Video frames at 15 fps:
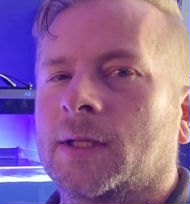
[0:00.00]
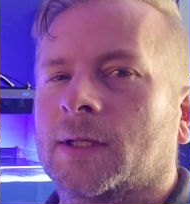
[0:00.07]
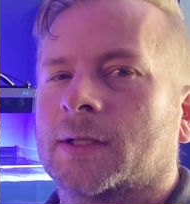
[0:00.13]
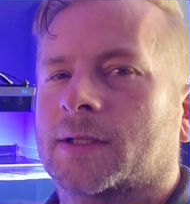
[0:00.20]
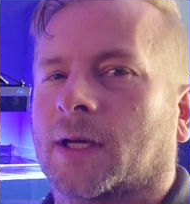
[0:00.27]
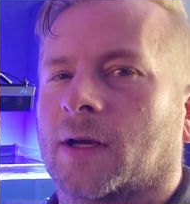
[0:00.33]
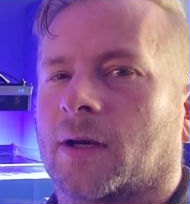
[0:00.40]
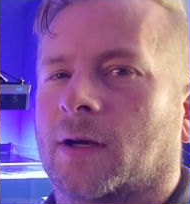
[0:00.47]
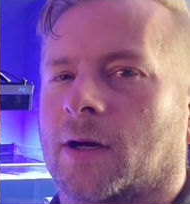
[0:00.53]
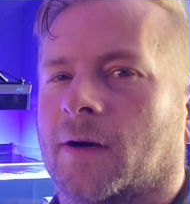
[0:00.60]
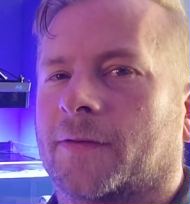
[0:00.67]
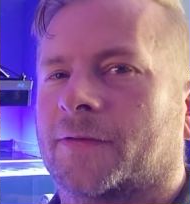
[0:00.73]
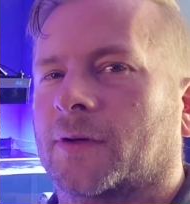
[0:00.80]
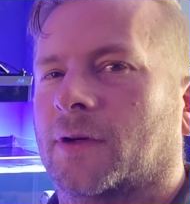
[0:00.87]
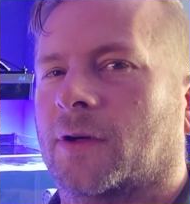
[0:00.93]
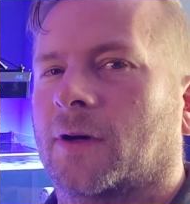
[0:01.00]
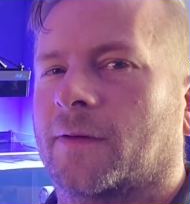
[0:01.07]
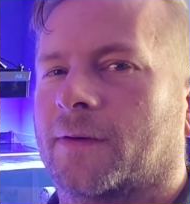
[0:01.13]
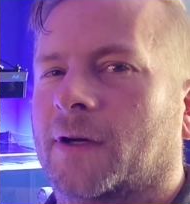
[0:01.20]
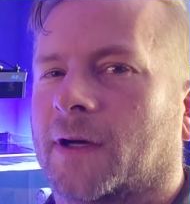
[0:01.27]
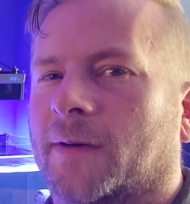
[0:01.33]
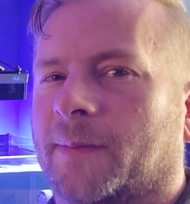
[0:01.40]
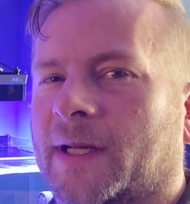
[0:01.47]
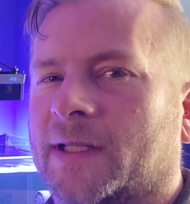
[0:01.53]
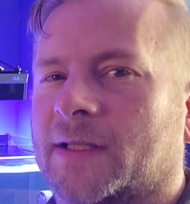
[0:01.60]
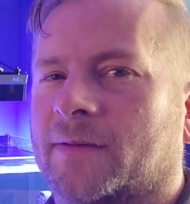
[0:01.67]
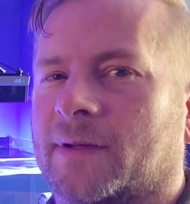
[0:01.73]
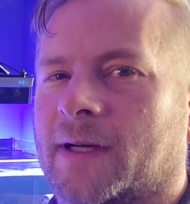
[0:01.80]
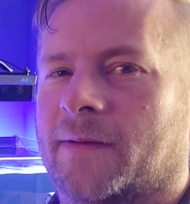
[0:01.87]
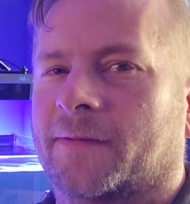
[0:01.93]
So after a lot of kind of messing
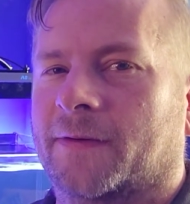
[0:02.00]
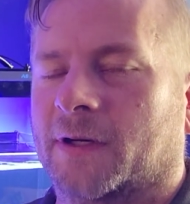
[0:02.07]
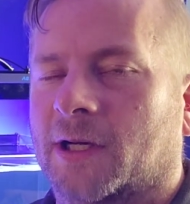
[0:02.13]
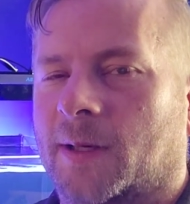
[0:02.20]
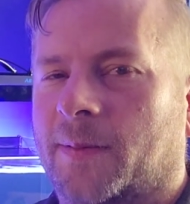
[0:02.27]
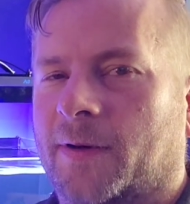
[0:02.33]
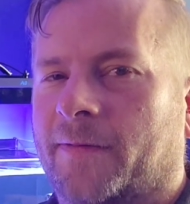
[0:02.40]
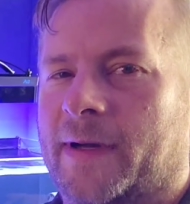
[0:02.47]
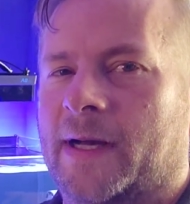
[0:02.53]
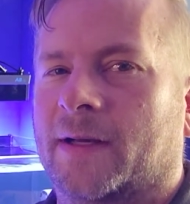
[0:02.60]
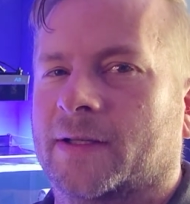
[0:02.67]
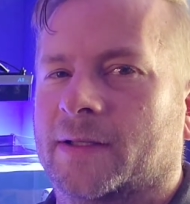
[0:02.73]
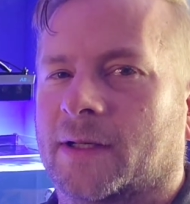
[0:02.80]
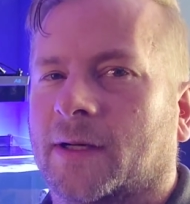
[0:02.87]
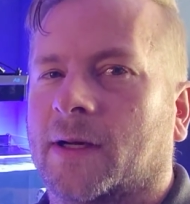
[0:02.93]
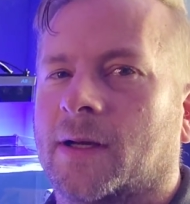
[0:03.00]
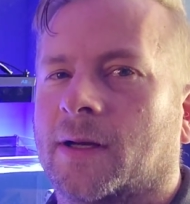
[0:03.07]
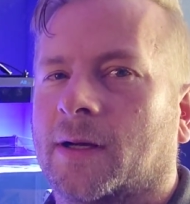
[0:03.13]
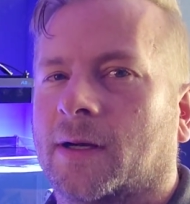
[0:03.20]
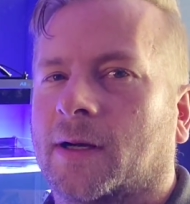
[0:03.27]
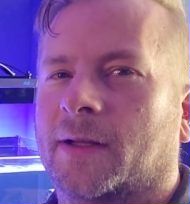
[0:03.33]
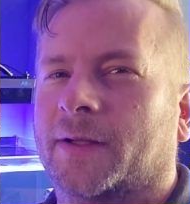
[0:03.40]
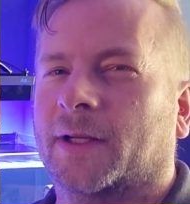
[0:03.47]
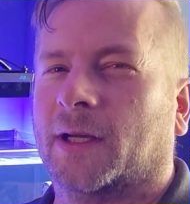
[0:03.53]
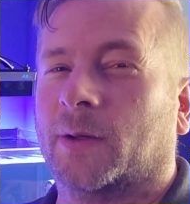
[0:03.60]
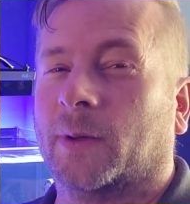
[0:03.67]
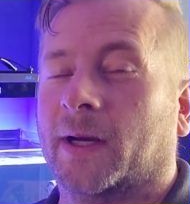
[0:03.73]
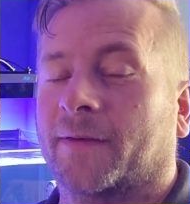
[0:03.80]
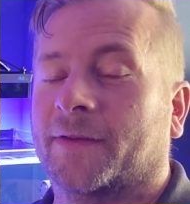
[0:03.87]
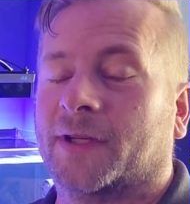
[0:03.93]
around for a couple of hours, the only
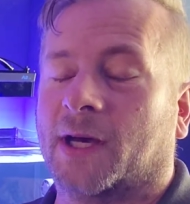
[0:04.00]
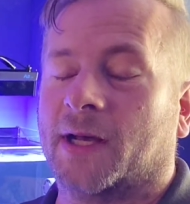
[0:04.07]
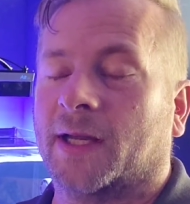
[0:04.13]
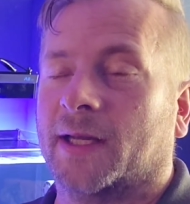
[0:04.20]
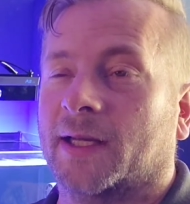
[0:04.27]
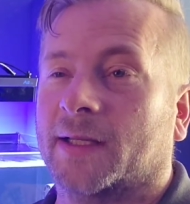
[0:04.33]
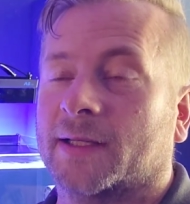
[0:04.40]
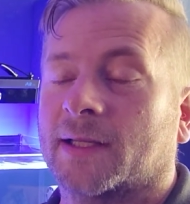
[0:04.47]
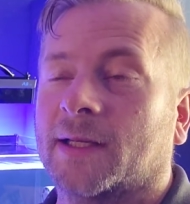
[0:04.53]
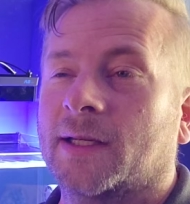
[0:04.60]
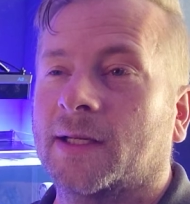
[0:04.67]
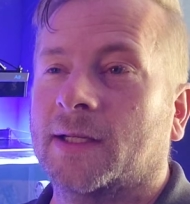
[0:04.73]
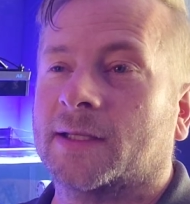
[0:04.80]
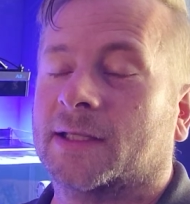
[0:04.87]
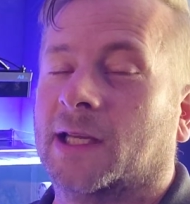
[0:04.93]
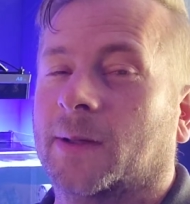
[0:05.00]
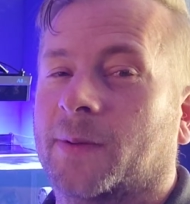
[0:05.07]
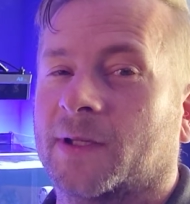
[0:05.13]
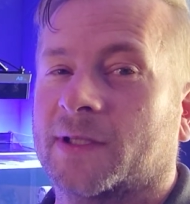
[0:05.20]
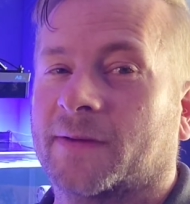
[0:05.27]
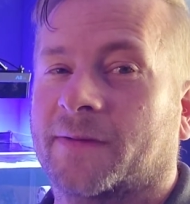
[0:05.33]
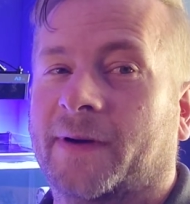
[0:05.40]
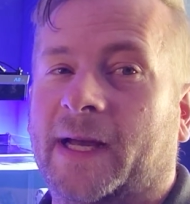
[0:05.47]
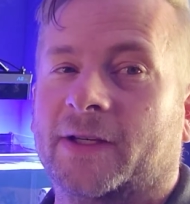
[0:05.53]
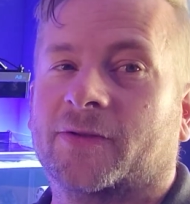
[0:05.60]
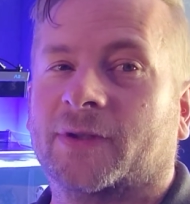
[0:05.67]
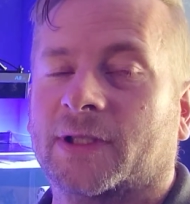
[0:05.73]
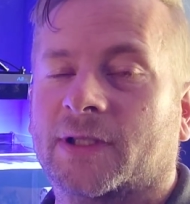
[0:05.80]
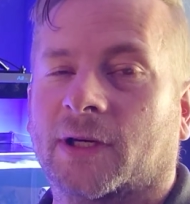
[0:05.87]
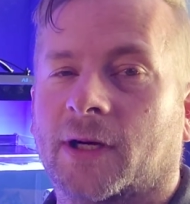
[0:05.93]
way I've done it is to keep it as the
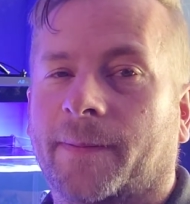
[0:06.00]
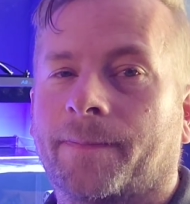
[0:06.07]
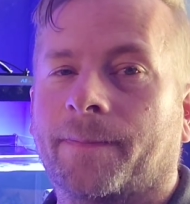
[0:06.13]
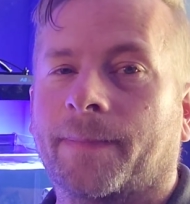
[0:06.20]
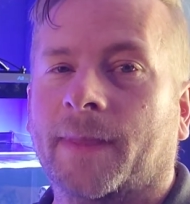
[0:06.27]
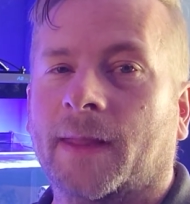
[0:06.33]
factory time